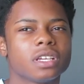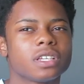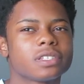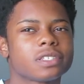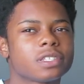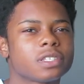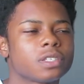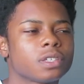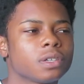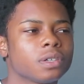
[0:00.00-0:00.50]

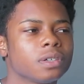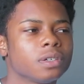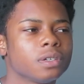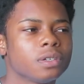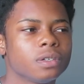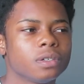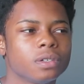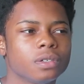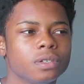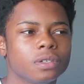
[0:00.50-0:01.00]

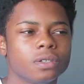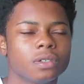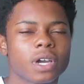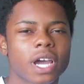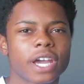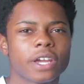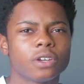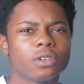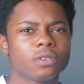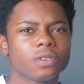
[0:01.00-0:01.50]
so
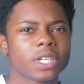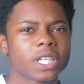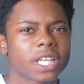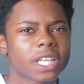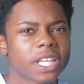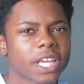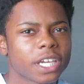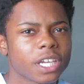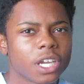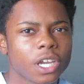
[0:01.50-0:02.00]
I don't really
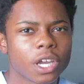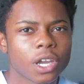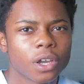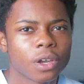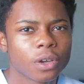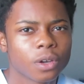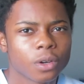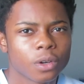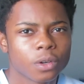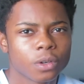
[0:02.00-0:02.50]
like
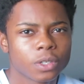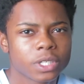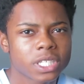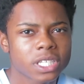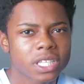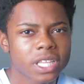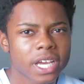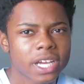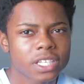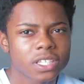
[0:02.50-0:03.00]
go to
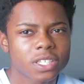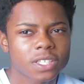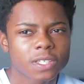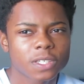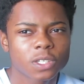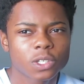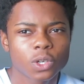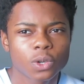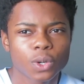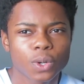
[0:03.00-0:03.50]
that
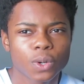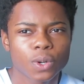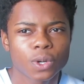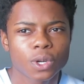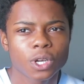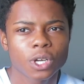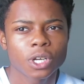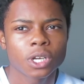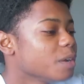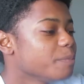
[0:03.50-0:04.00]
store.